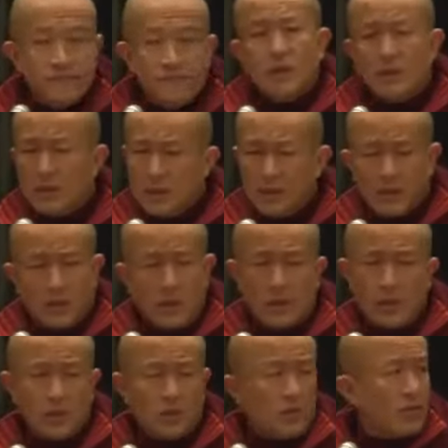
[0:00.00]
And that is the
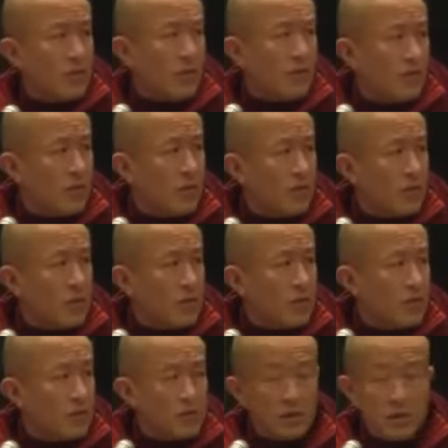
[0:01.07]
reality of all
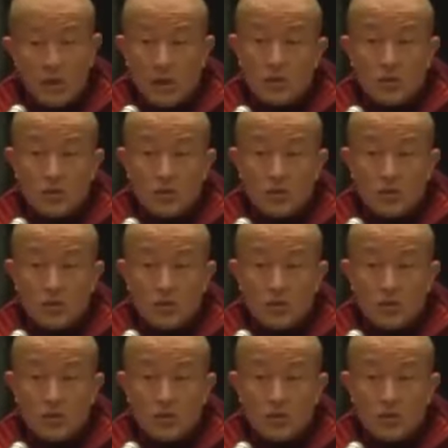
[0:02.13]
phenomena, you see.